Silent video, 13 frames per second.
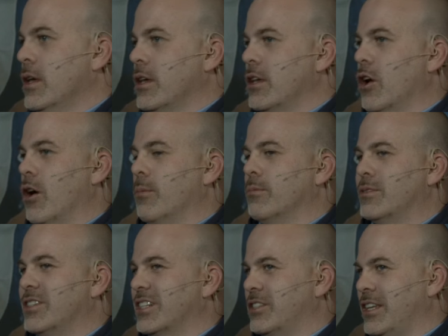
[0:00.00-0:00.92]
you know, I'm
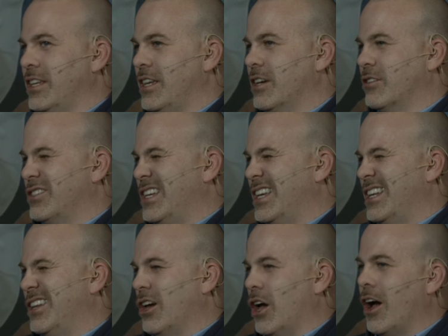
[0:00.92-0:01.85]
16 years
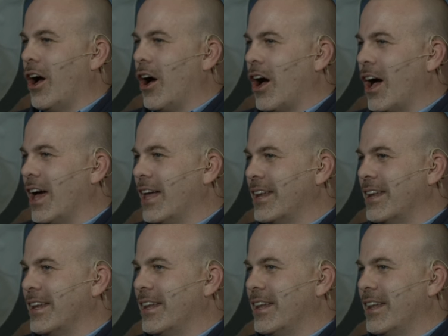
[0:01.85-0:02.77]
in
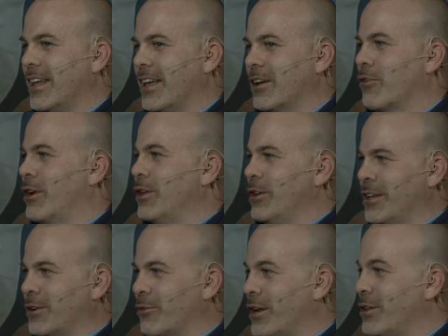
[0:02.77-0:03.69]
on credit
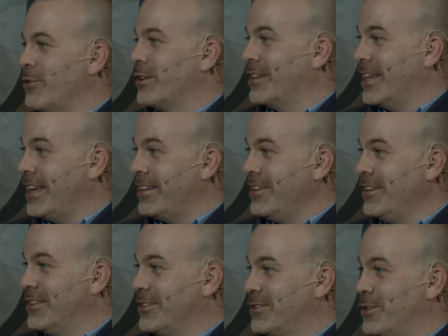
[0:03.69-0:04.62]
in credit union land,
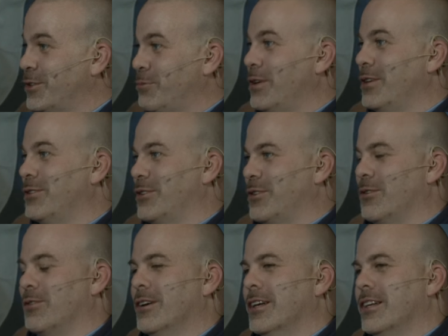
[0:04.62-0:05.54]
so to speak.
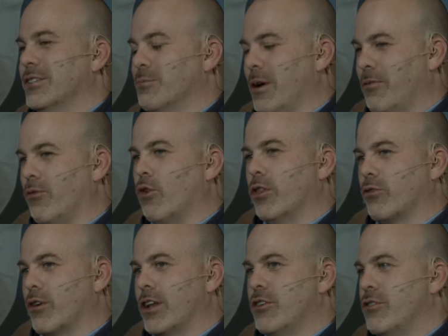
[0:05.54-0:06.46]
So this is my fourth
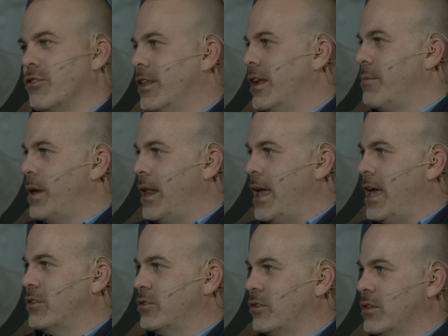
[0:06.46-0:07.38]
credit union that I've been
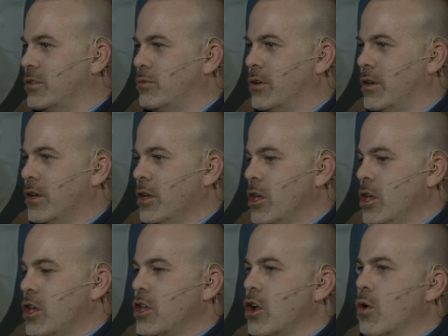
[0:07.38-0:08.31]
at. So this was,
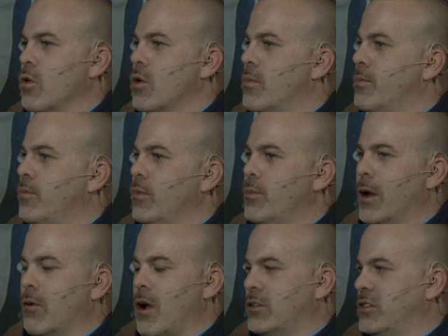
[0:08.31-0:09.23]
you know, we're we've
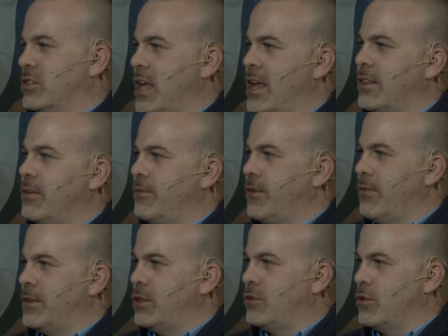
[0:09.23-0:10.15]
been around since
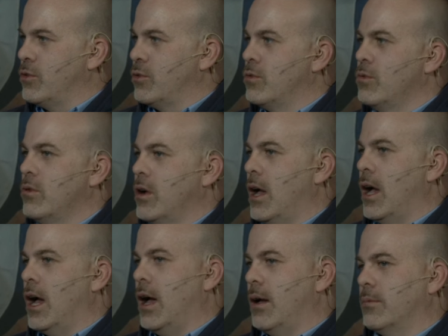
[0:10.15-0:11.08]
1952.
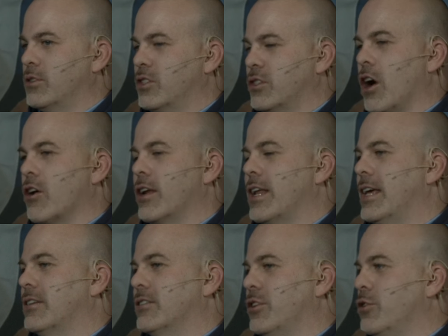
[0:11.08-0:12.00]
Um, started
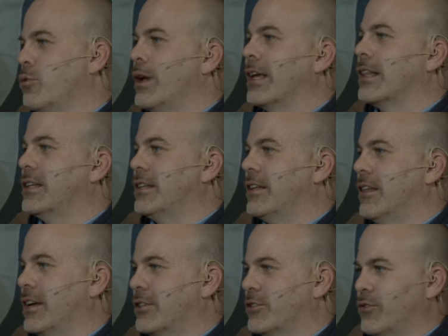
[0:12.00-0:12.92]
as a New England
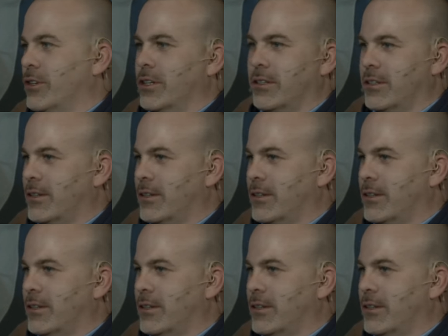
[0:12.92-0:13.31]
electric,